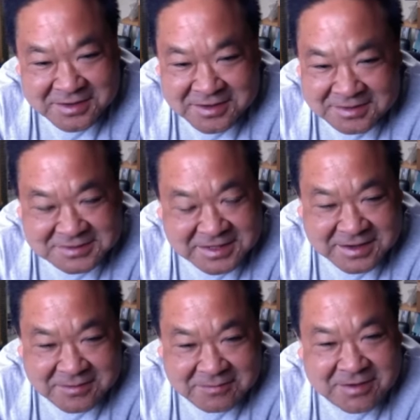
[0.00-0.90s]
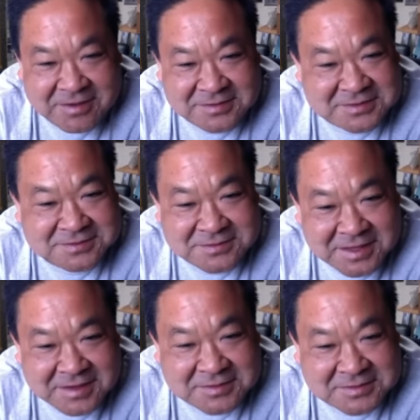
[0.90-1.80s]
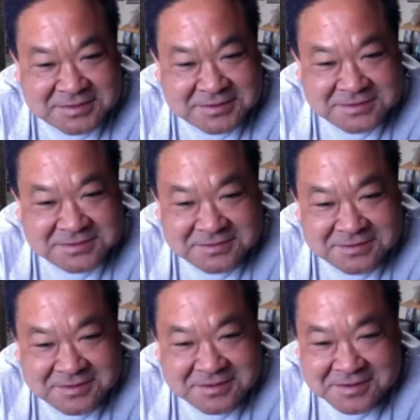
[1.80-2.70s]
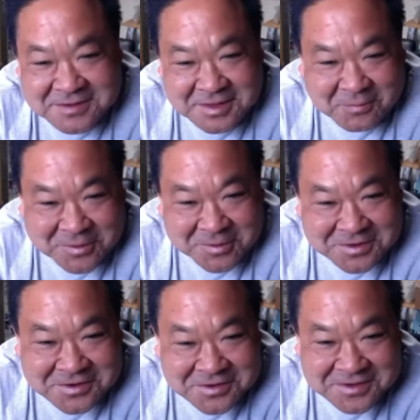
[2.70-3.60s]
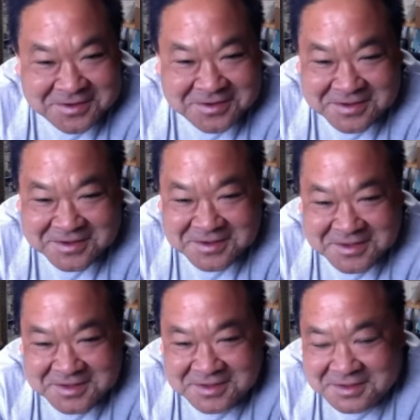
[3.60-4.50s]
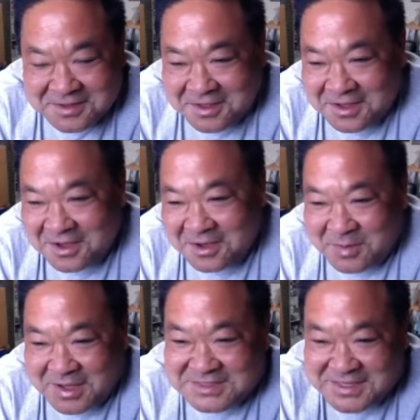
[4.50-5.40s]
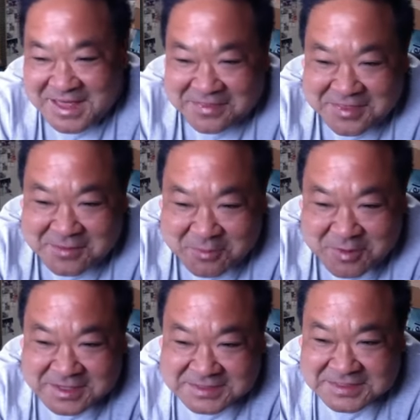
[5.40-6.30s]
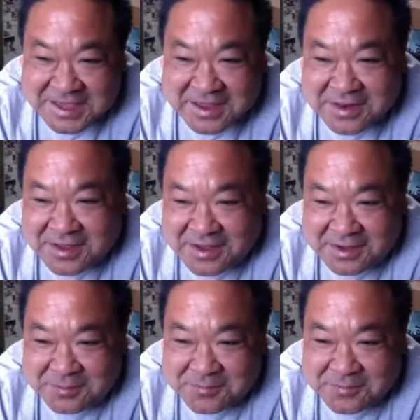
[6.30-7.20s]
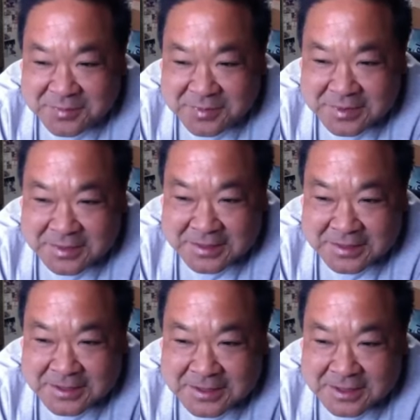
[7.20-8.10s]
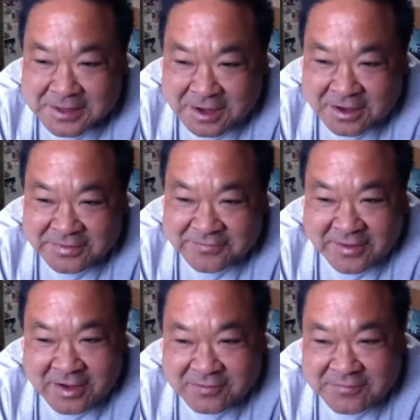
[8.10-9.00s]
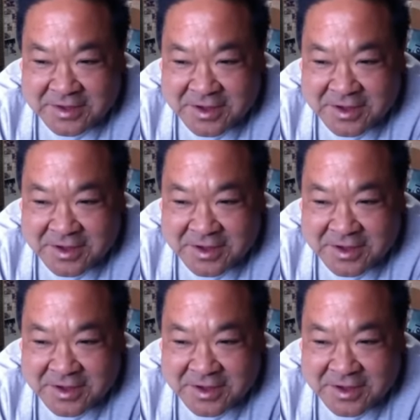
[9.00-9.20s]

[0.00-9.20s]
I was like, wow, that worked. I see that thing where he's saying on the valve, a